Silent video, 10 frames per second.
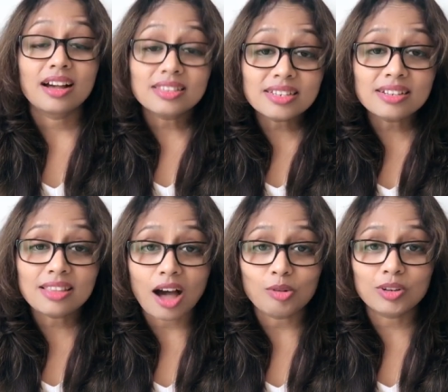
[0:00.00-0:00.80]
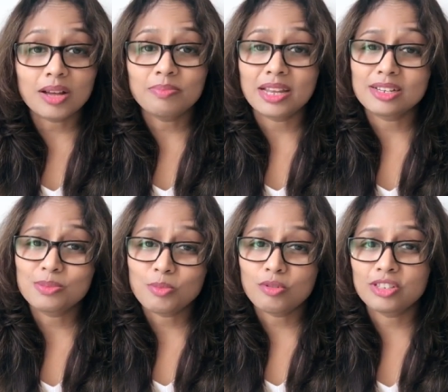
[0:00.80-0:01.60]
consider the outcome that
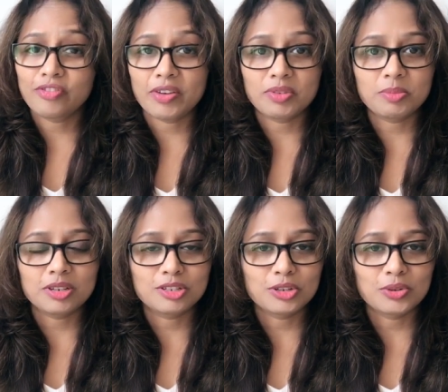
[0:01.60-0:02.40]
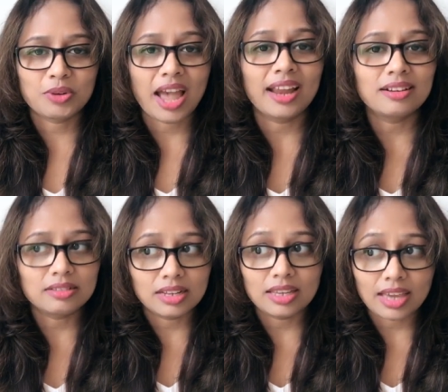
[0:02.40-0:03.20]
is most favorable to you.
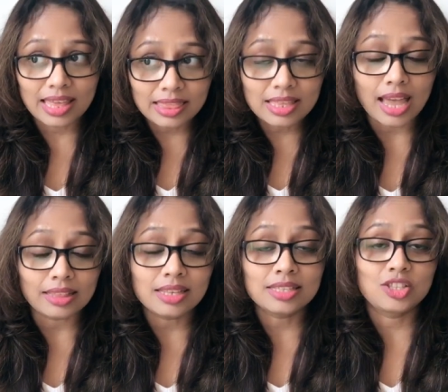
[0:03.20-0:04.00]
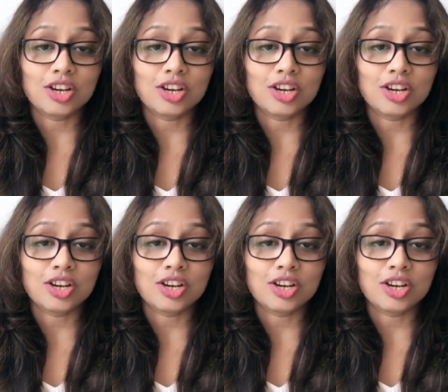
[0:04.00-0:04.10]
And in the, at this